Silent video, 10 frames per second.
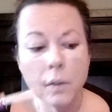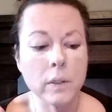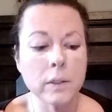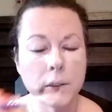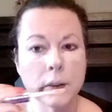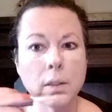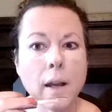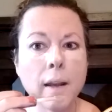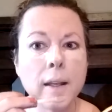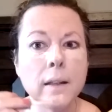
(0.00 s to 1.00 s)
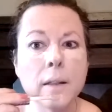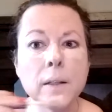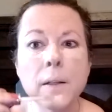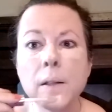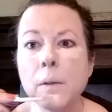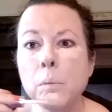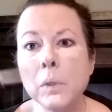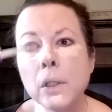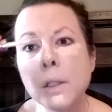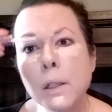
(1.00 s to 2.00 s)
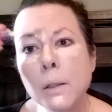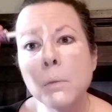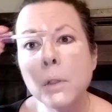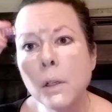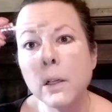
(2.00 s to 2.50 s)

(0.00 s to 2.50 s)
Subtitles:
This is light, medium,